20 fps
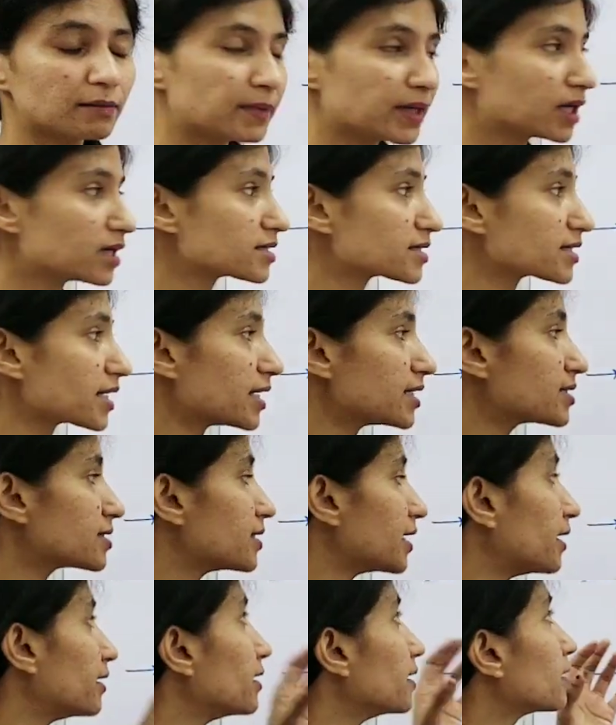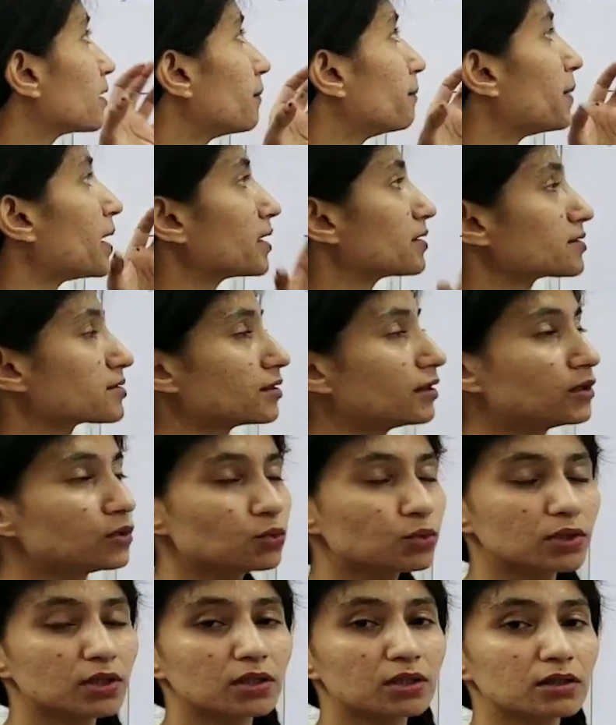bigger size than in comparison
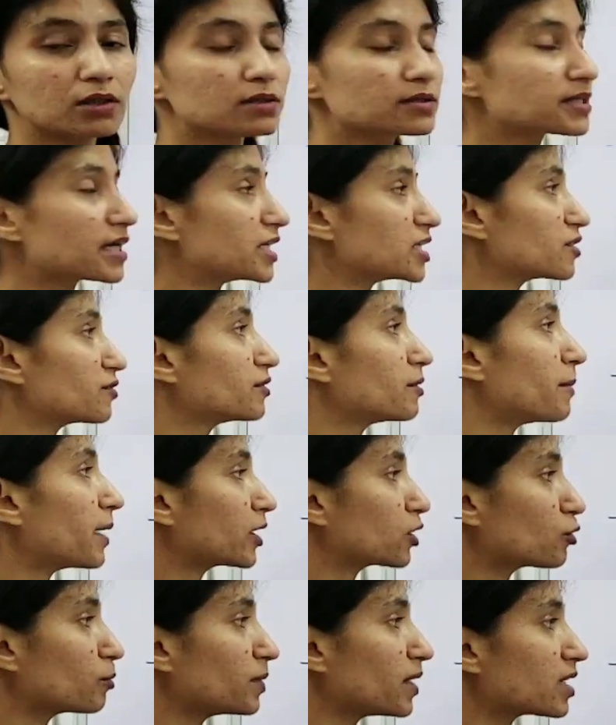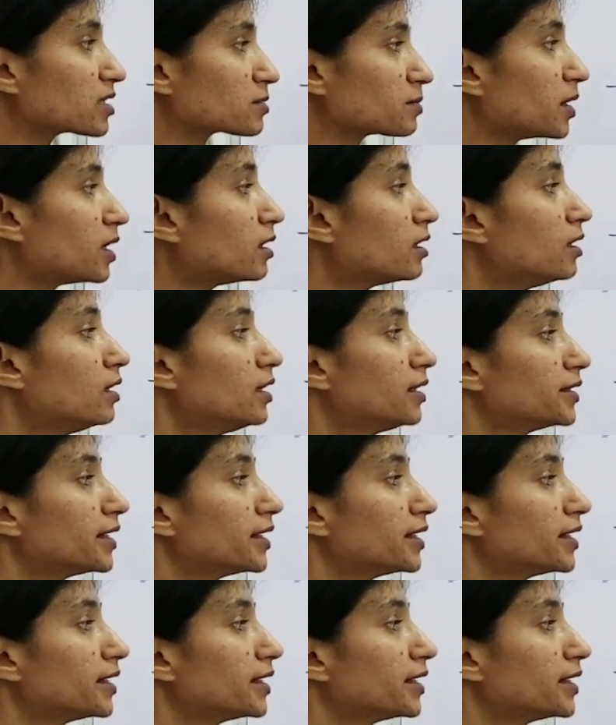to the size of the mycoplasma,